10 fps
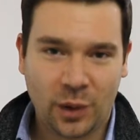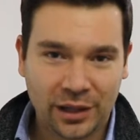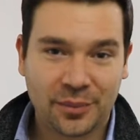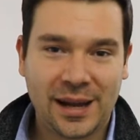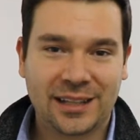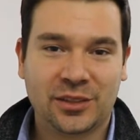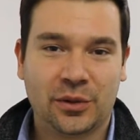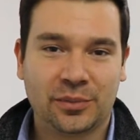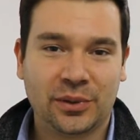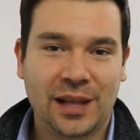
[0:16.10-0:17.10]
welcome back to
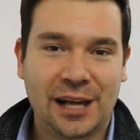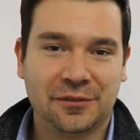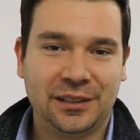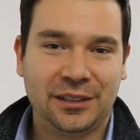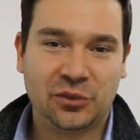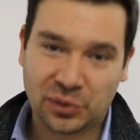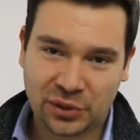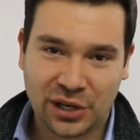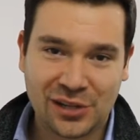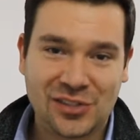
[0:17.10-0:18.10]
CryptoLiveLeak,
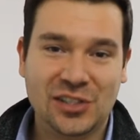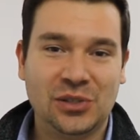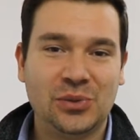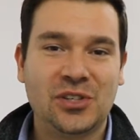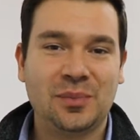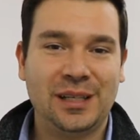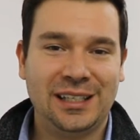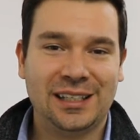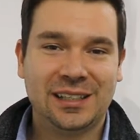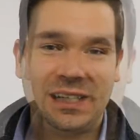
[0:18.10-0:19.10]
cryptocurrency news and
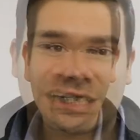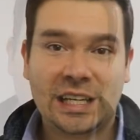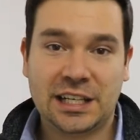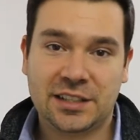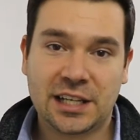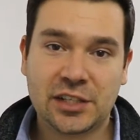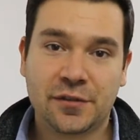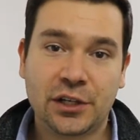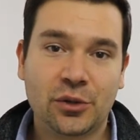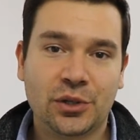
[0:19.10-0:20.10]
media. And in today's
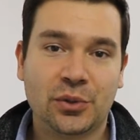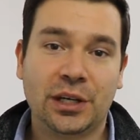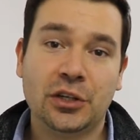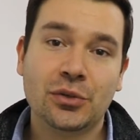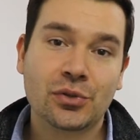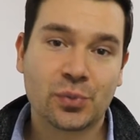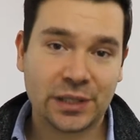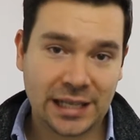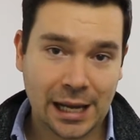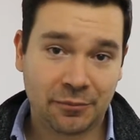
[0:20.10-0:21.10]
video, we're doing a news
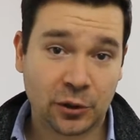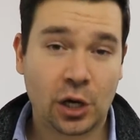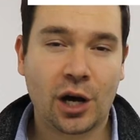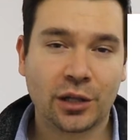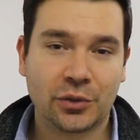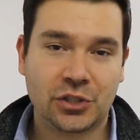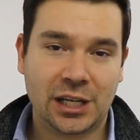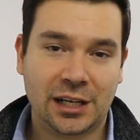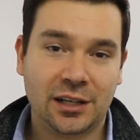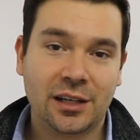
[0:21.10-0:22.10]
recap for
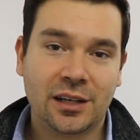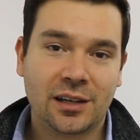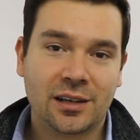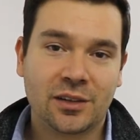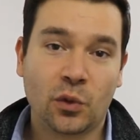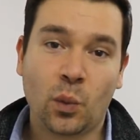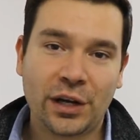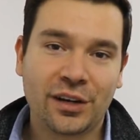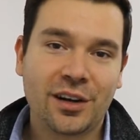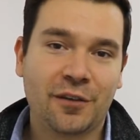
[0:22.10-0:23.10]
Holochain, the
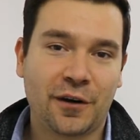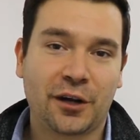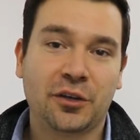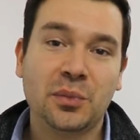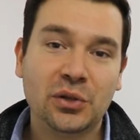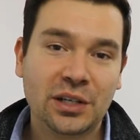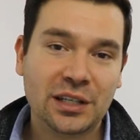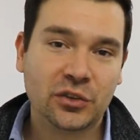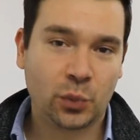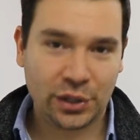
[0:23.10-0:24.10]
winner of our
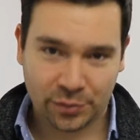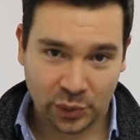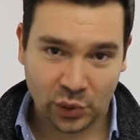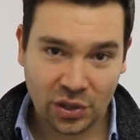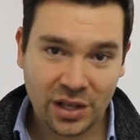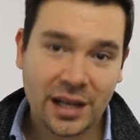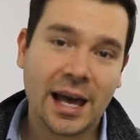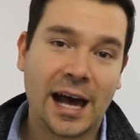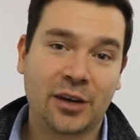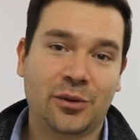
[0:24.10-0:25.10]
community Twitter poll
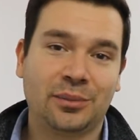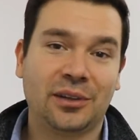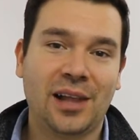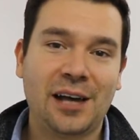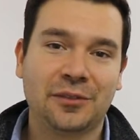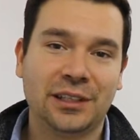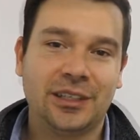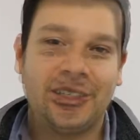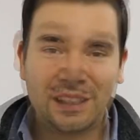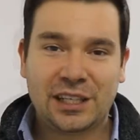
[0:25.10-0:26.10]
at CryptoLiveLeak.